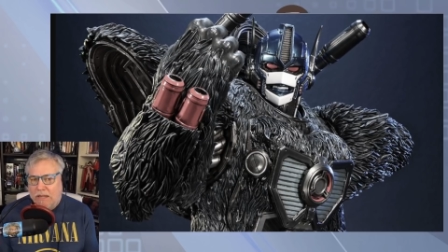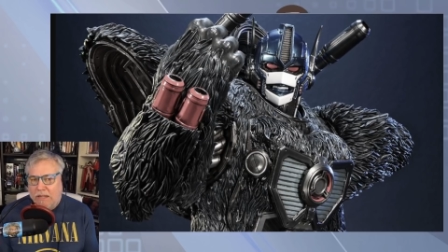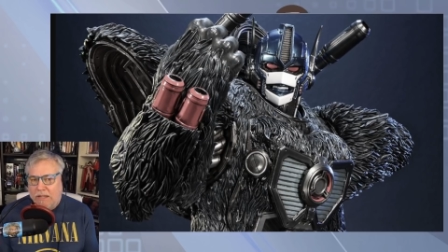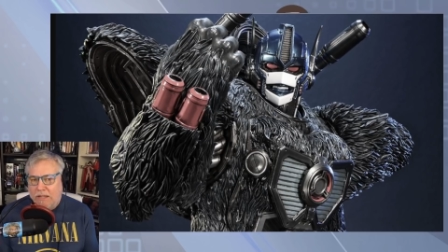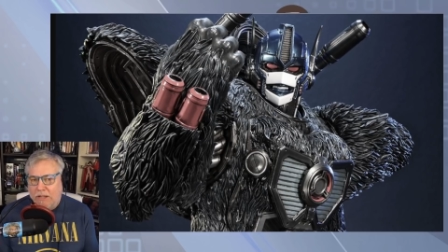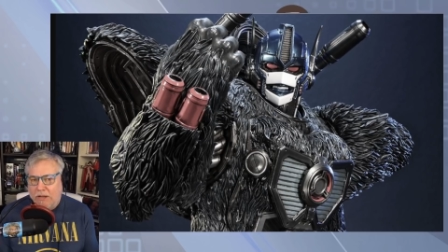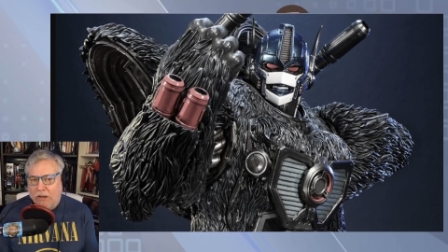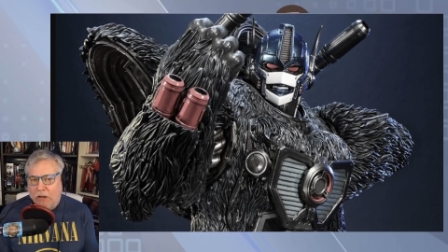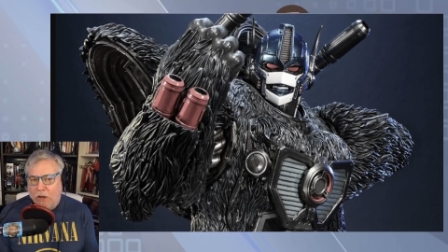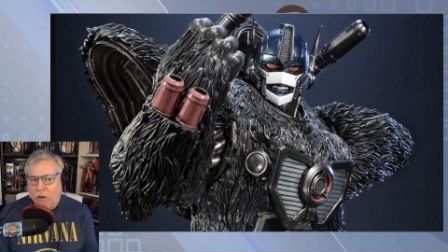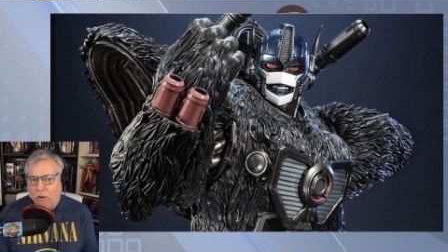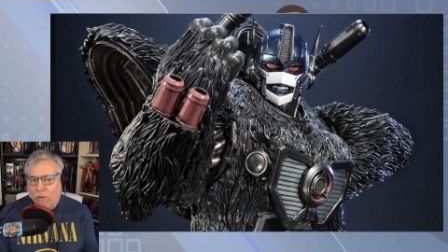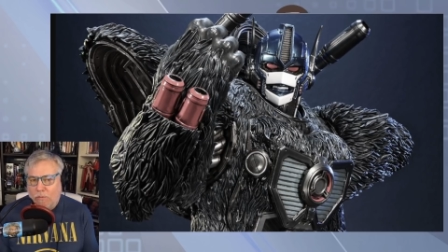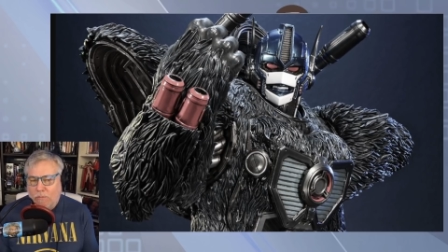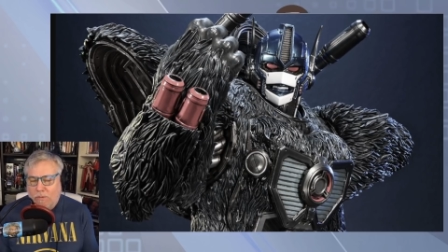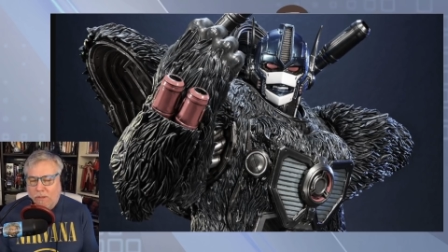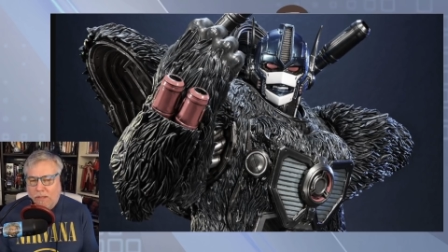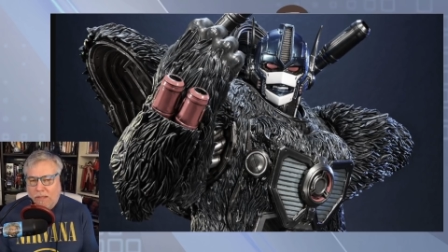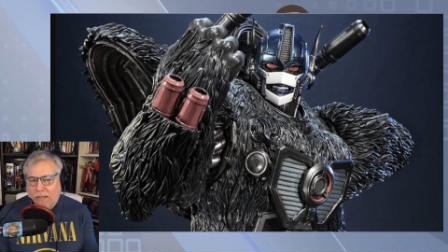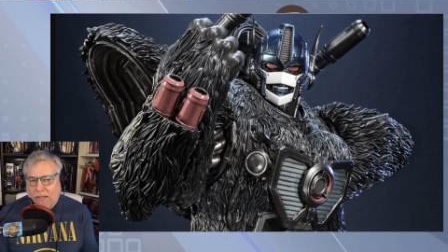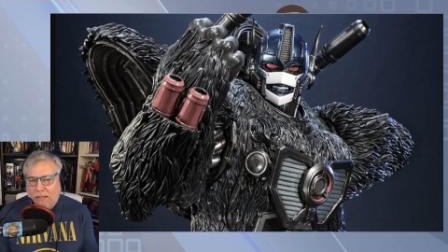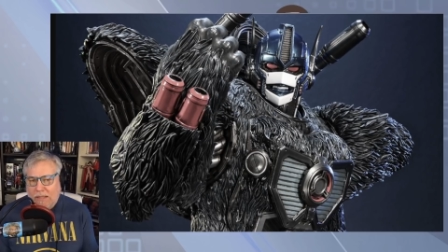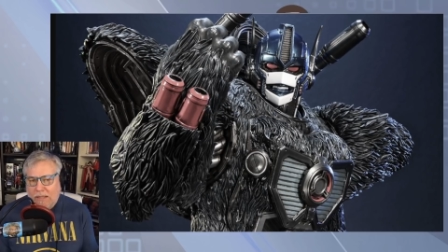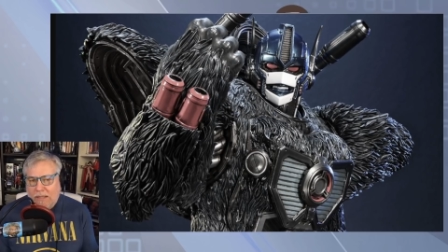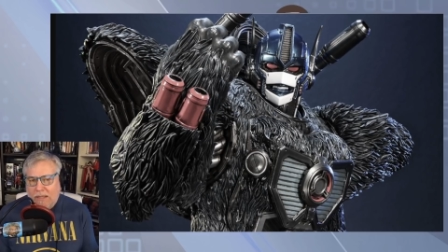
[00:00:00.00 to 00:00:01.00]
you know.
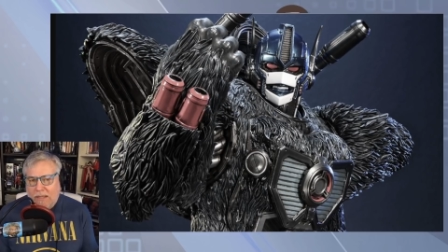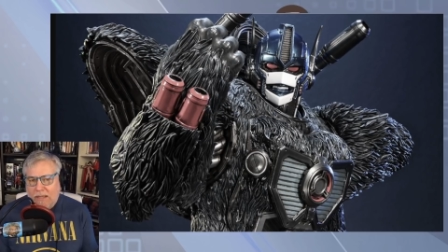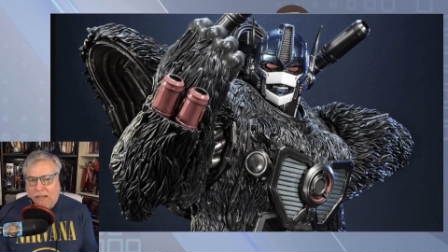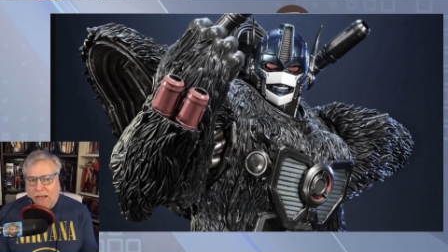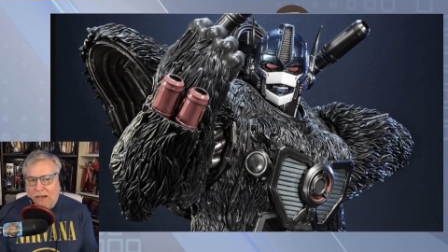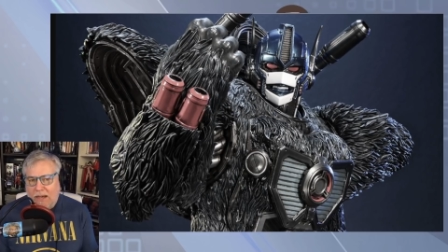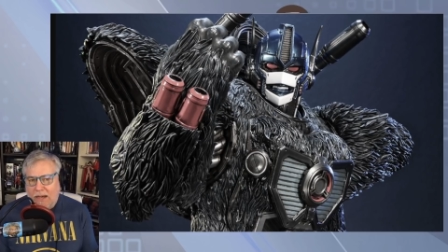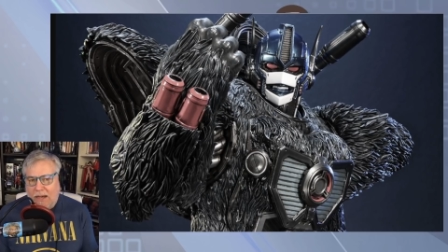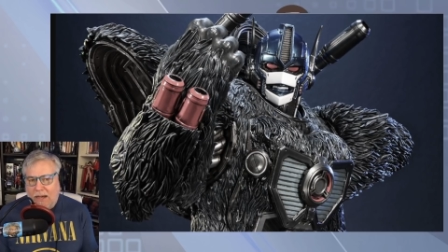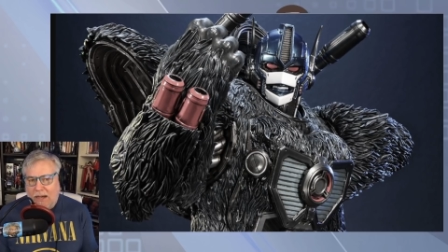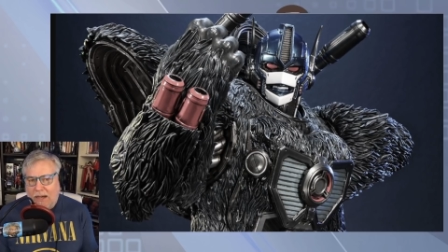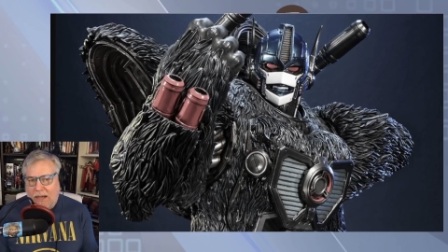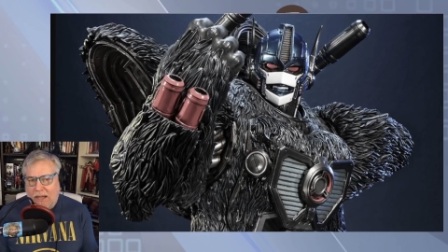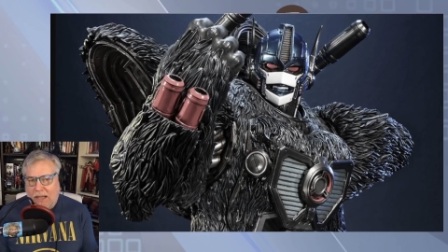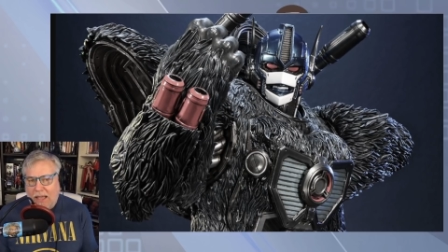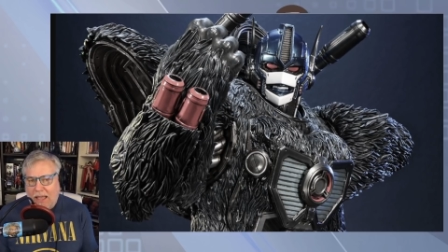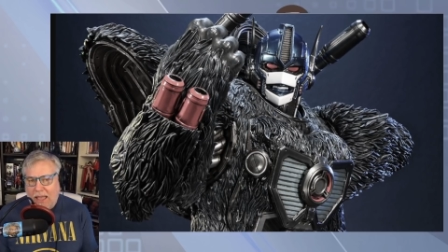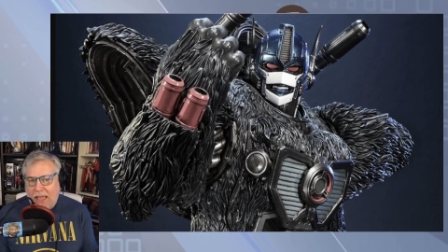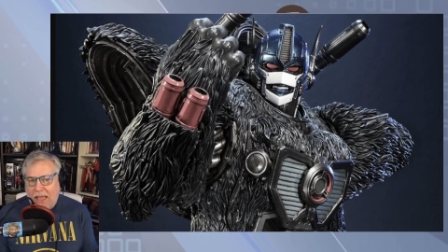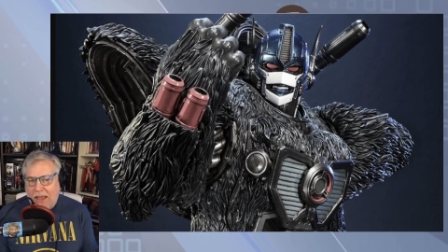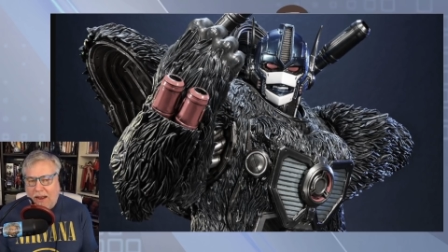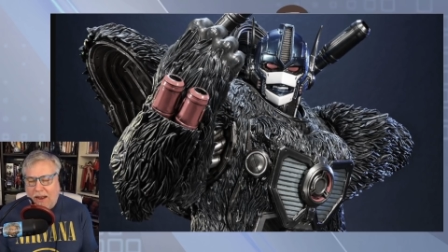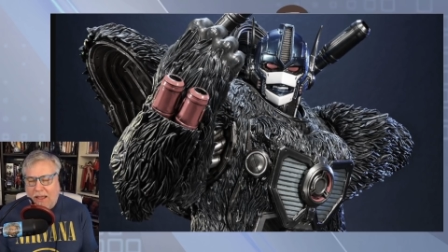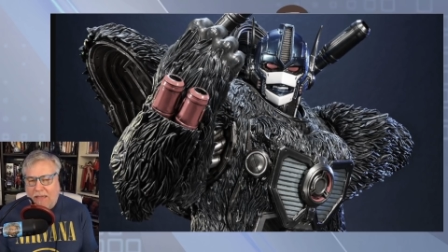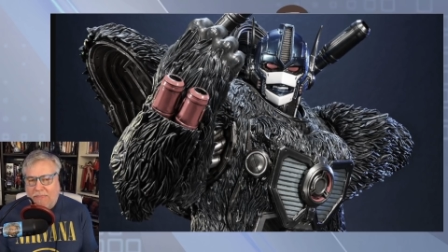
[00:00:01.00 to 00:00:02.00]
Uh,
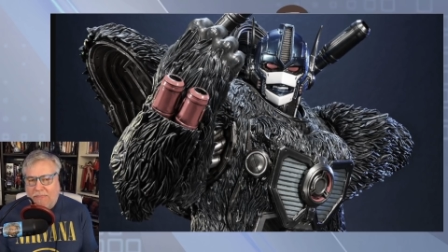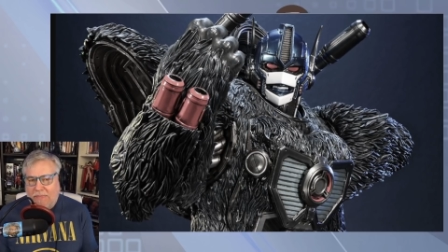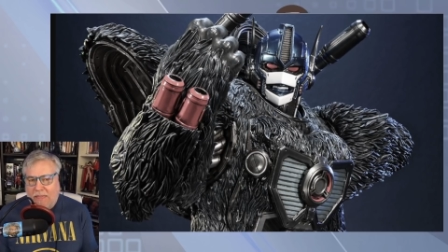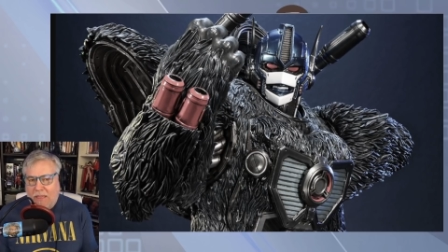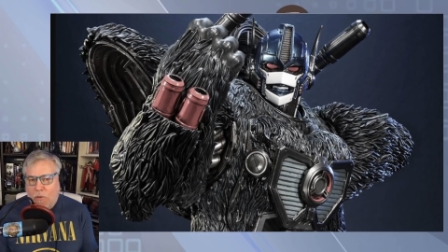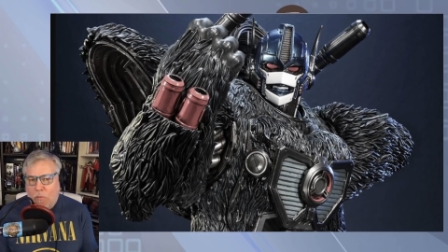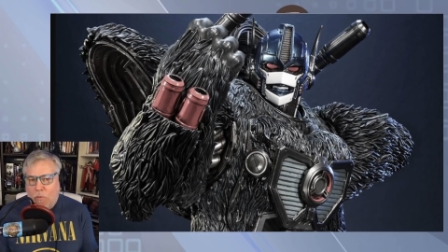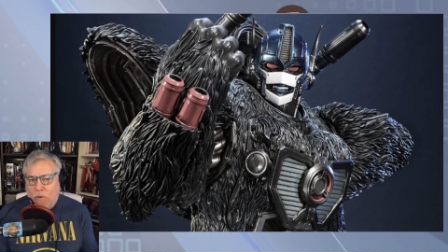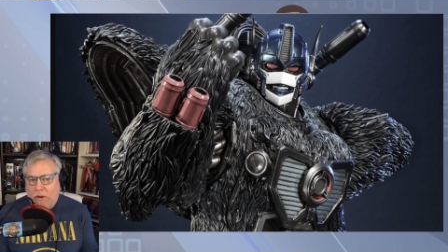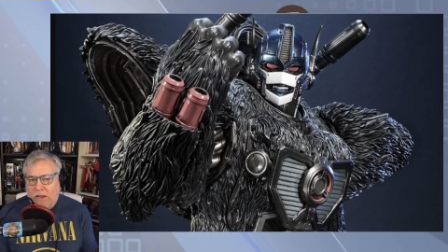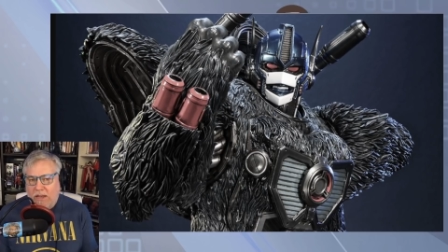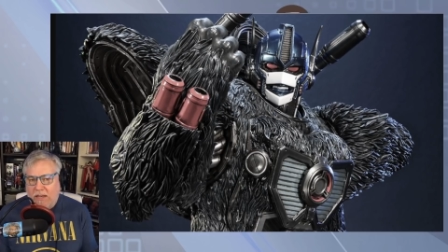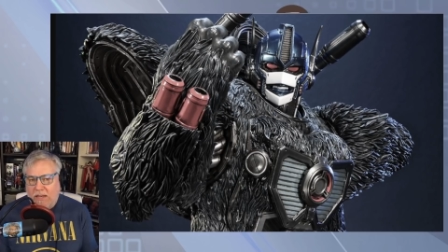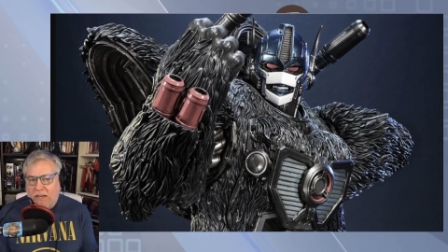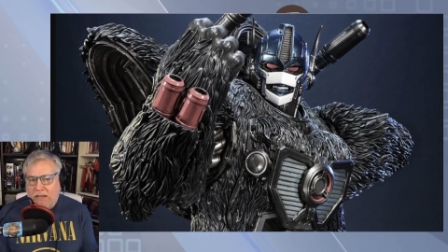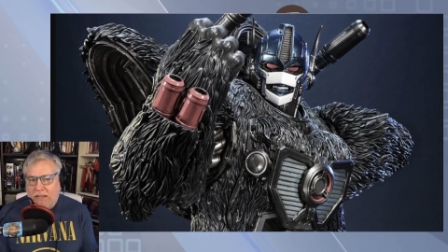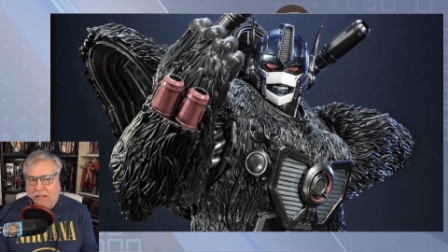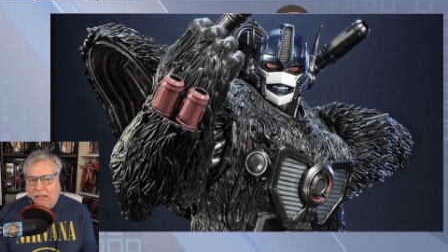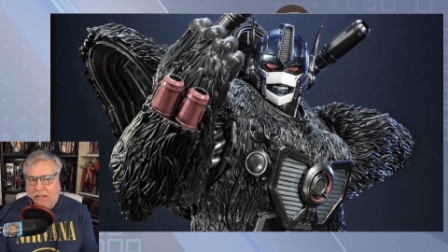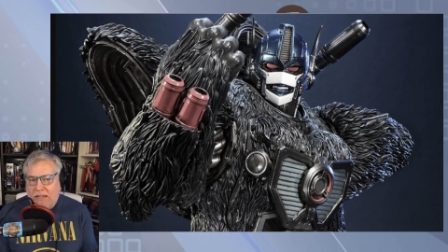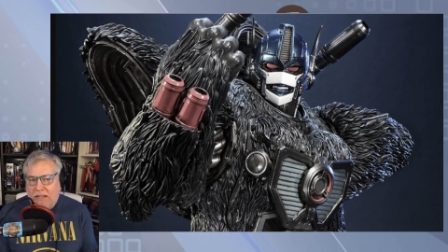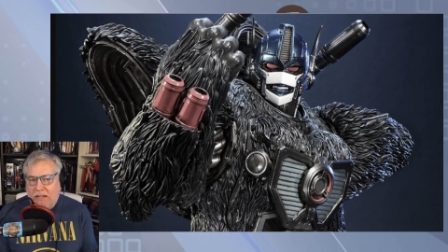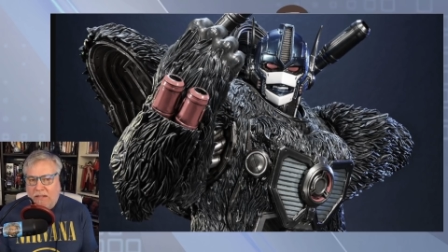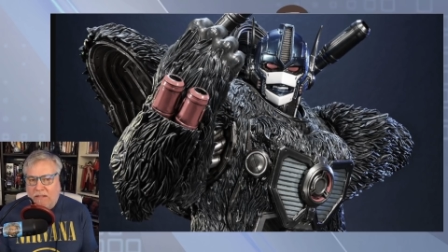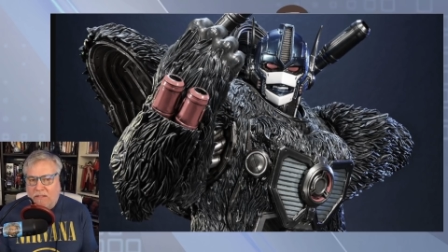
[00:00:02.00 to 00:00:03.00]
and I think what it
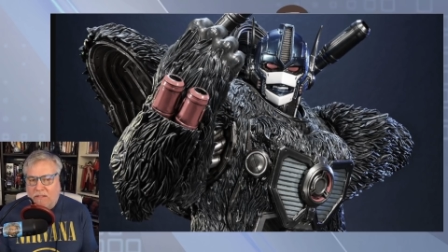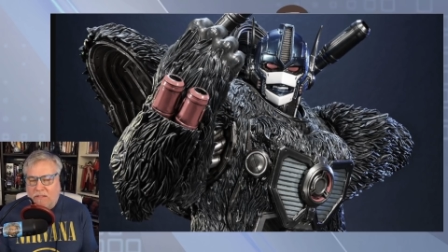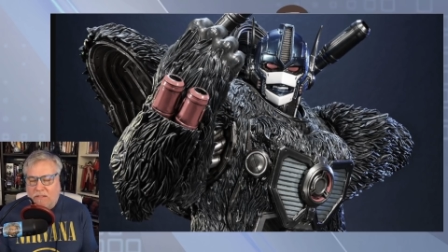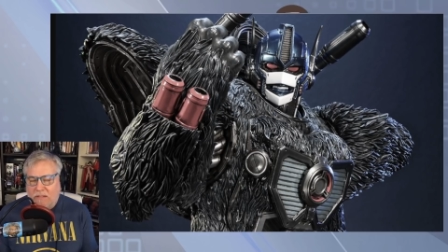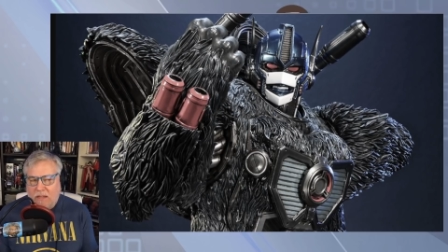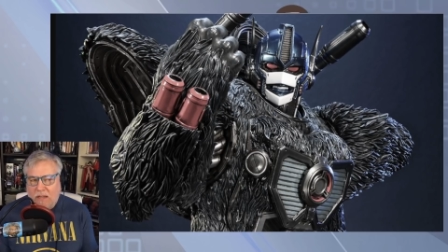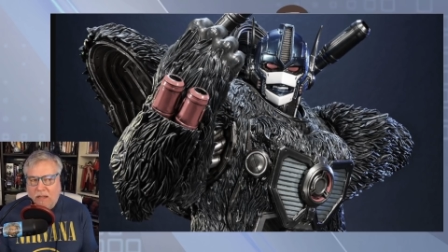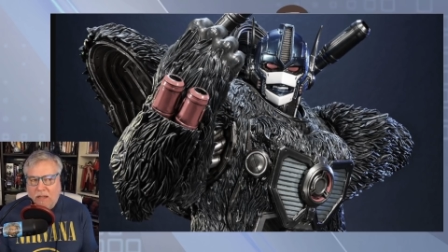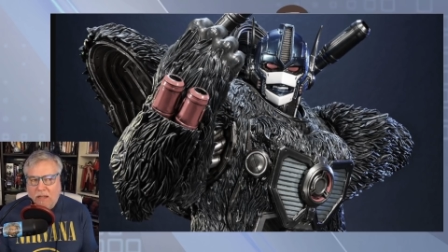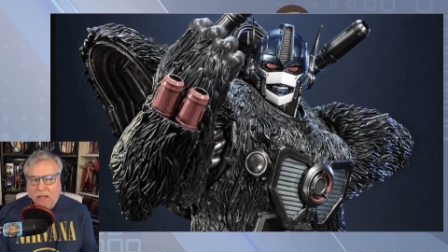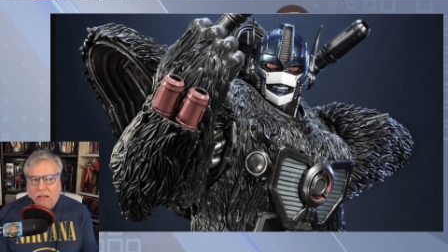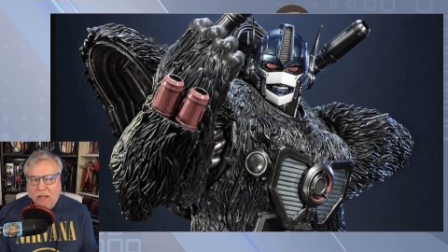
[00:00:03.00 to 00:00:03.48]
needs